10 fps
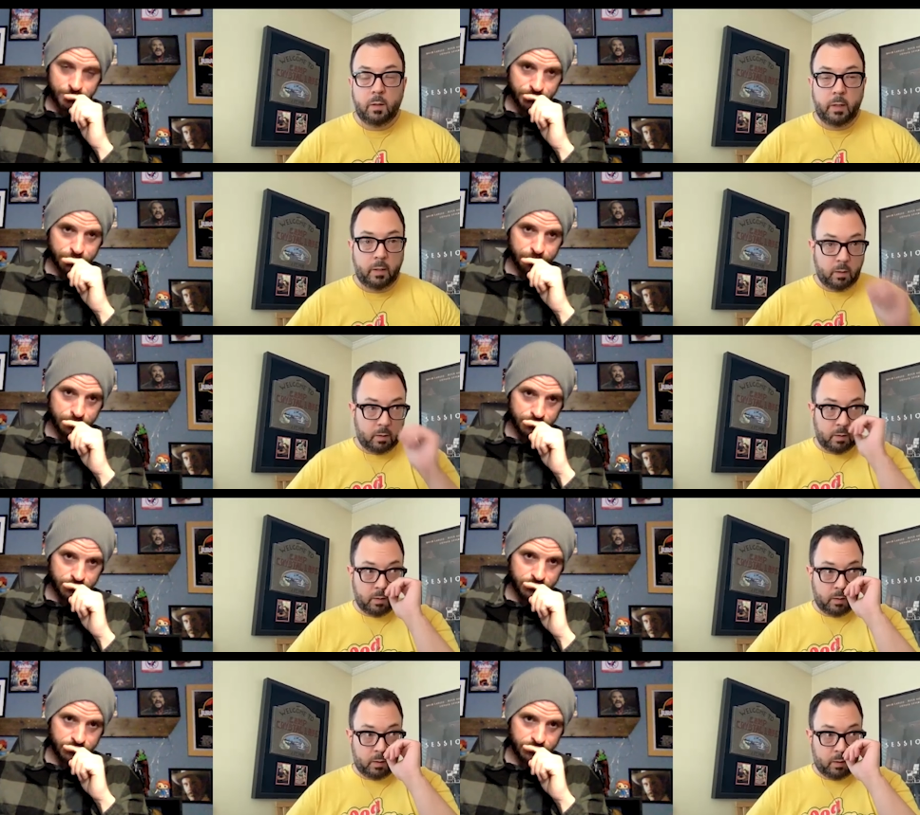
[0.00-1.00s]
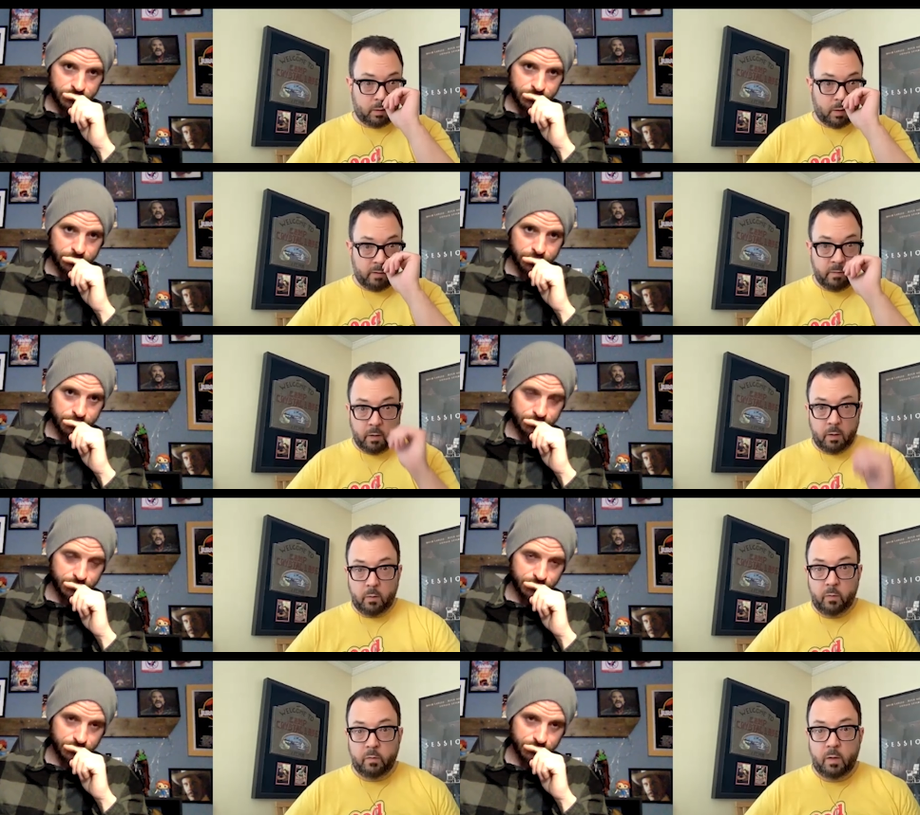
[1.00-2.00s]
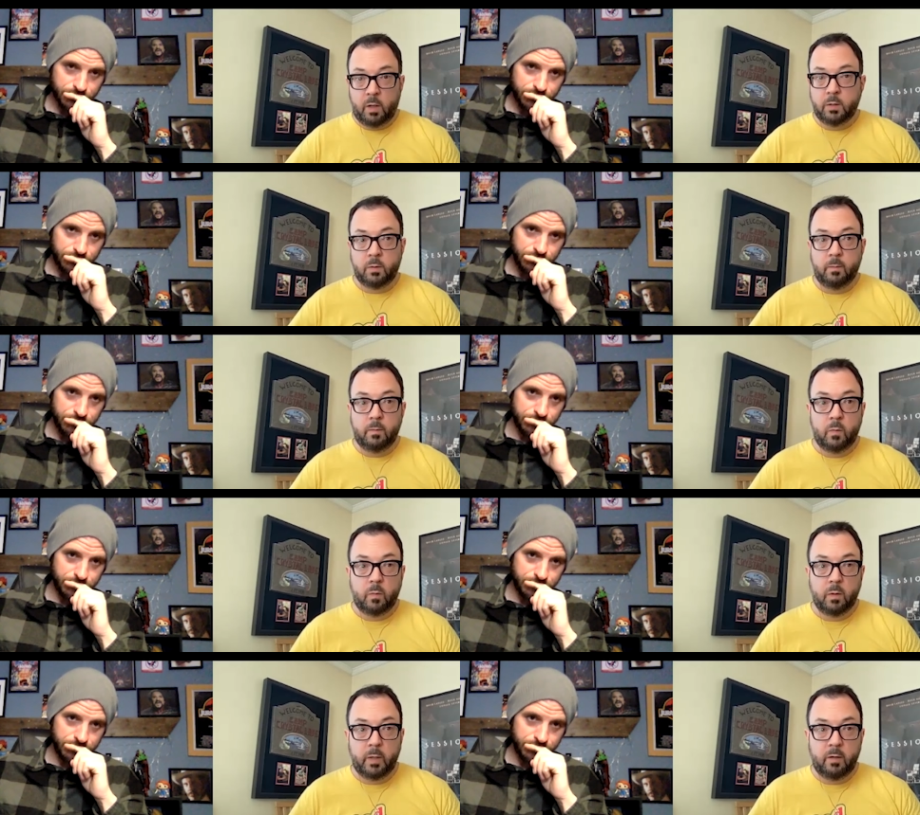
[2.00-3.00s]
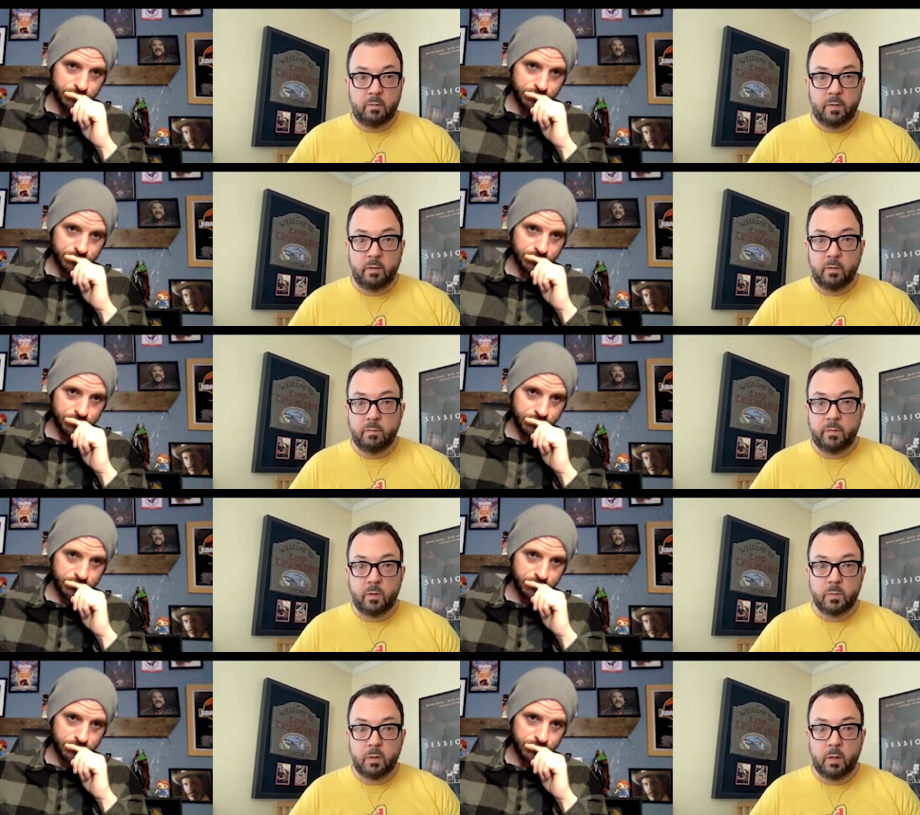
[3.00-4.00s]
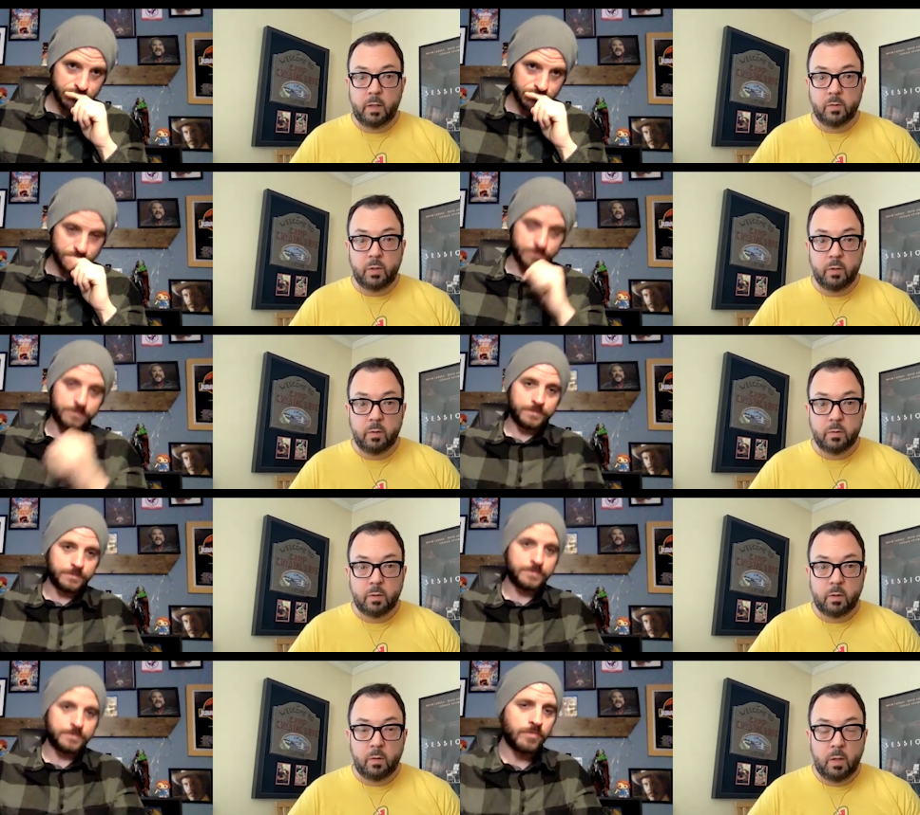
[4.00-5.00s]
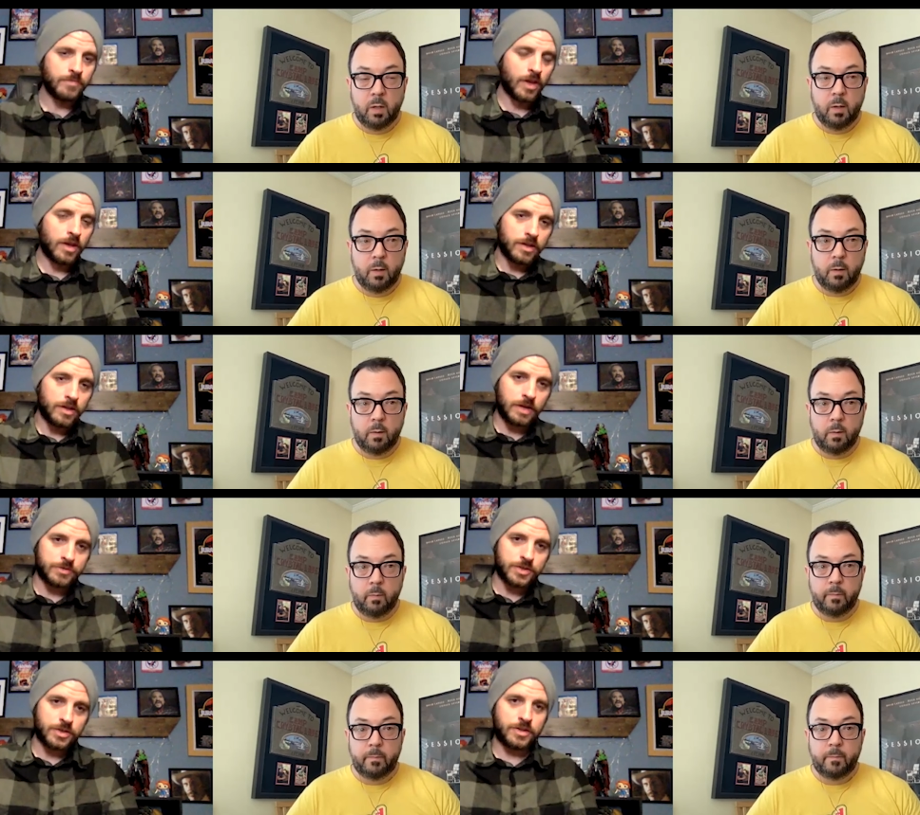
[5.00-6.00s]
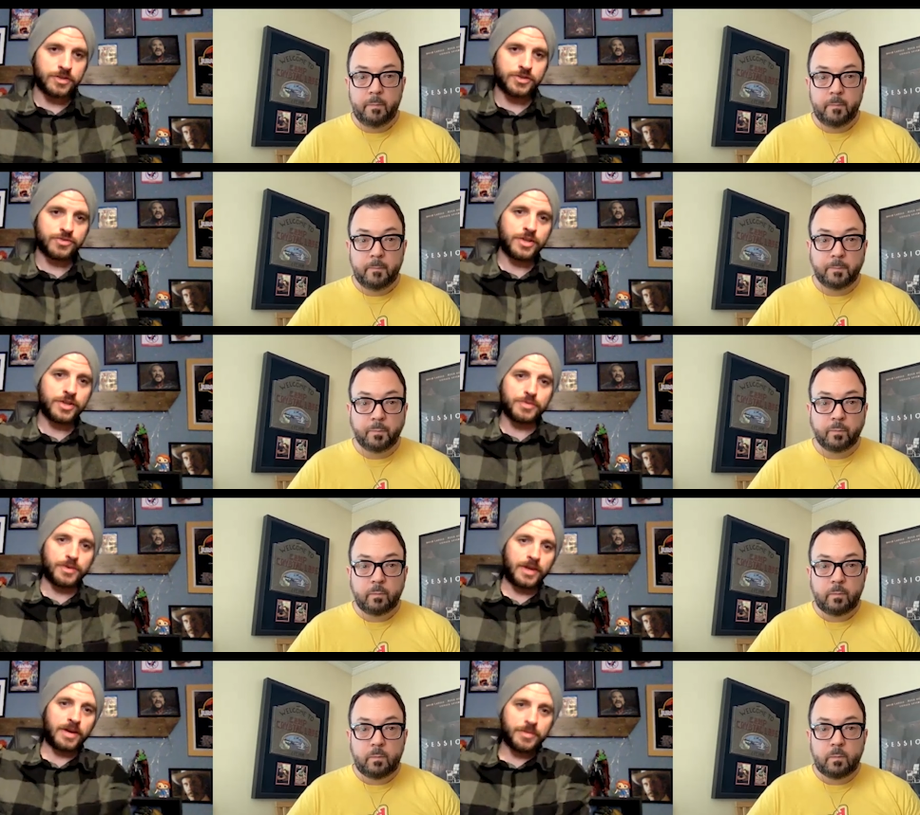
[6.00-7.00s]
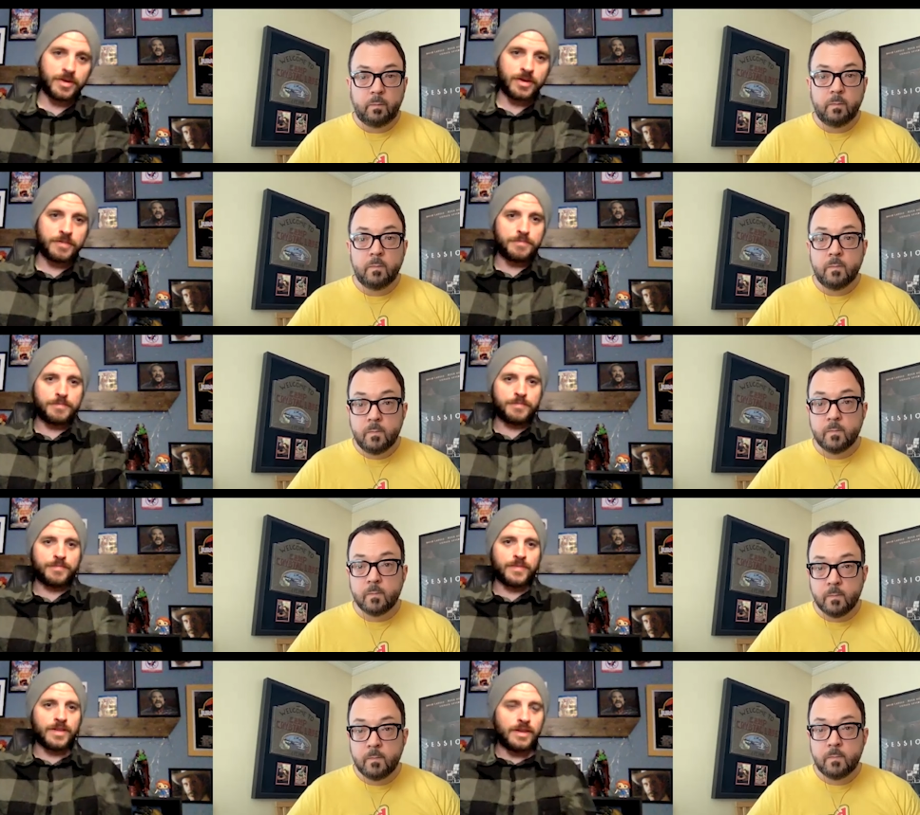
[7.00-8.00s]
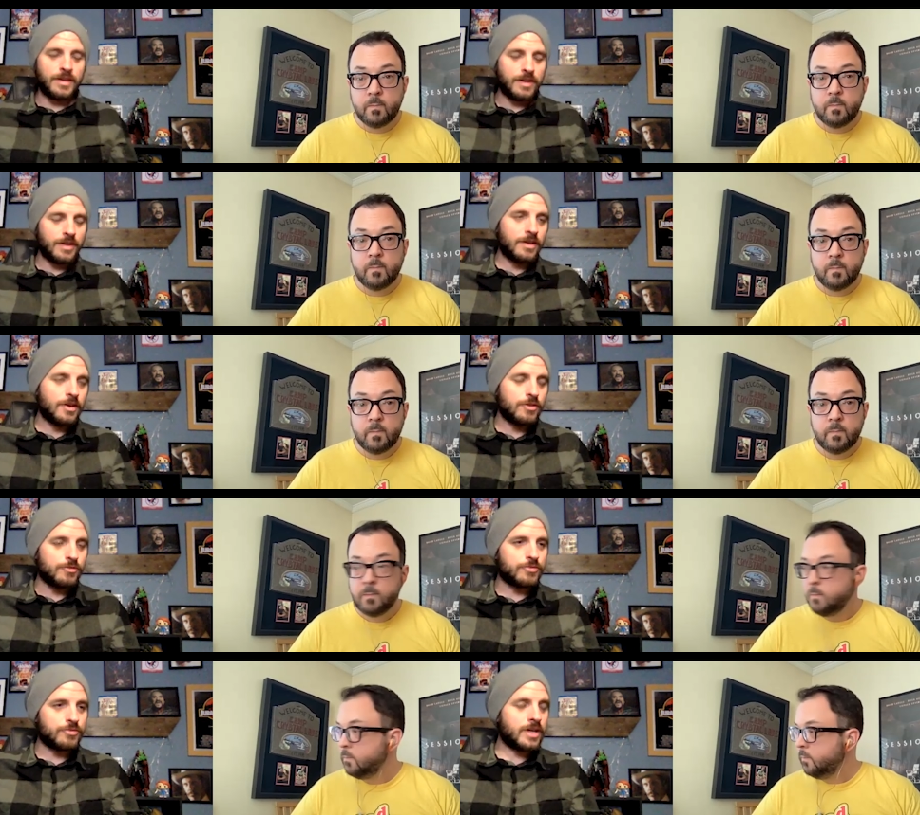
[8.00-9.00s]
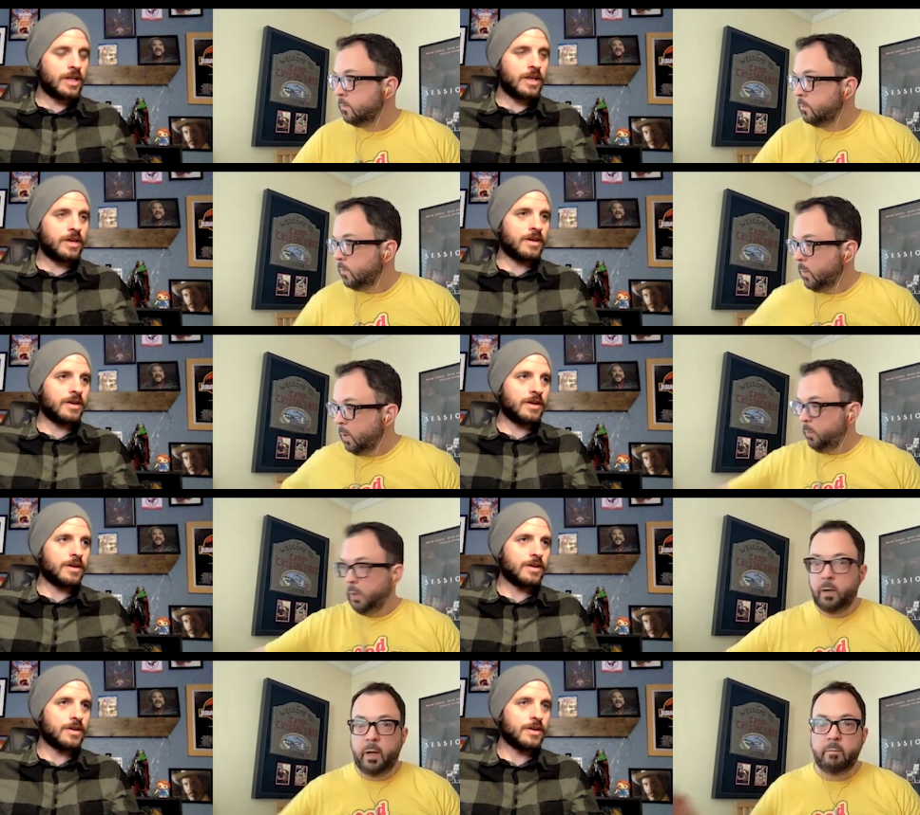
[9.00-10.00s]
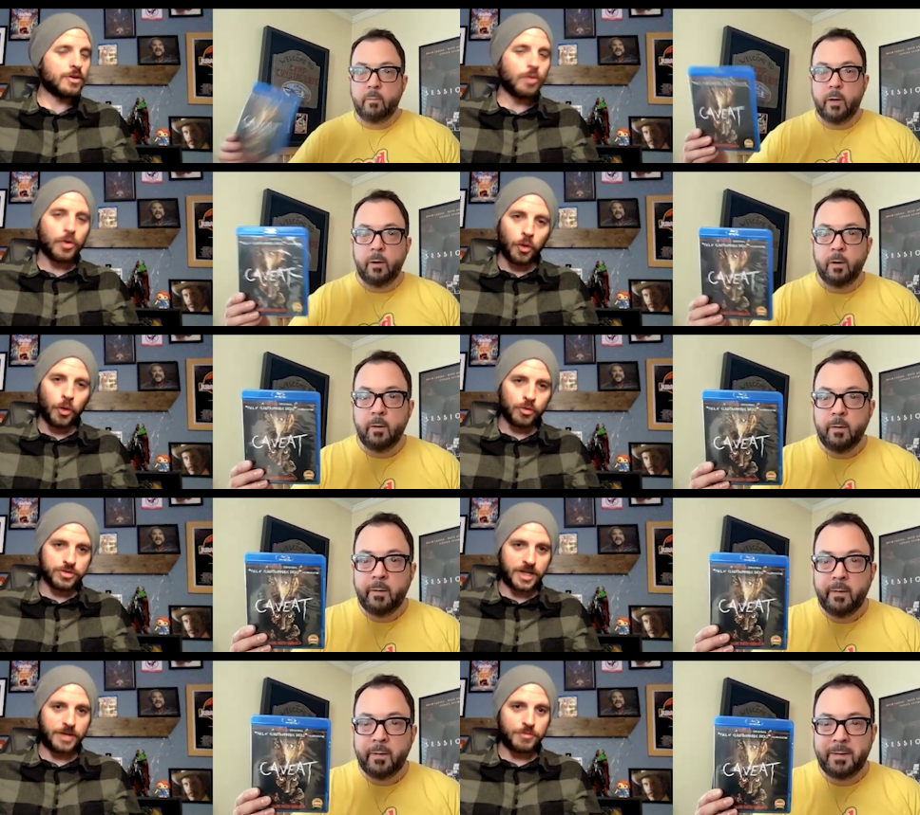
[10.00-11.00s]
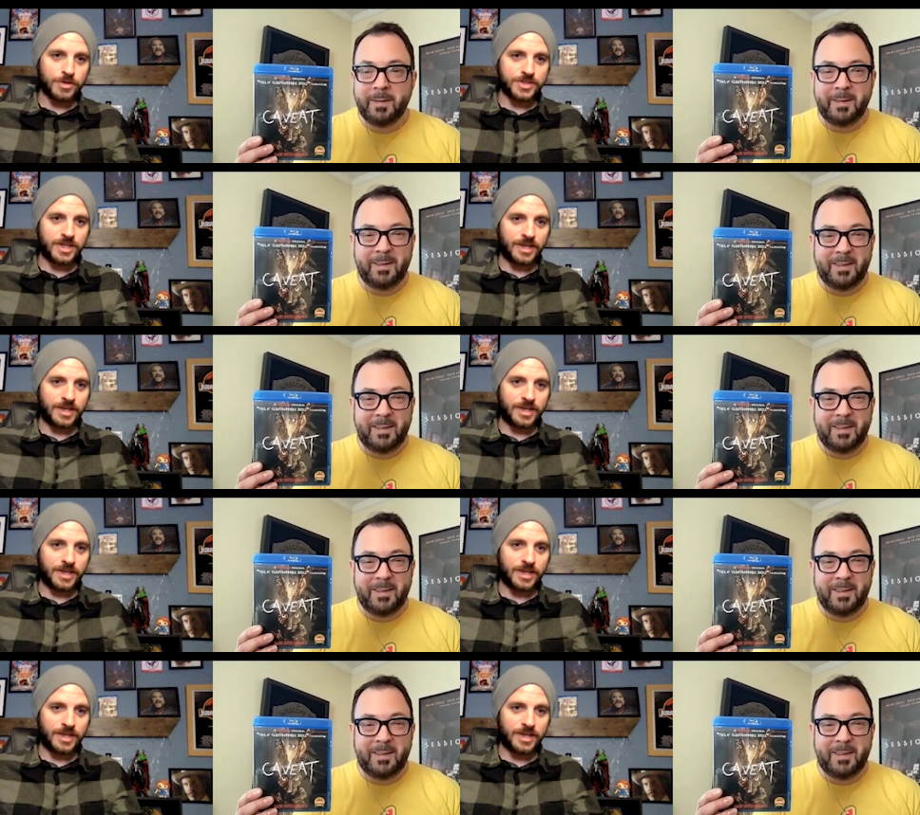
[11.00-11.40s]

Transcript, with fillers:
Speaker 1: like uh, Caveat was awesome. One of my favorite films in the last mm. year or so.
Speaker 2: Yeah, it was a um, strange one that, but um, mm-hmm. really,
Speaker 1: uh, oh my God, I have it haunting, right wasn't it?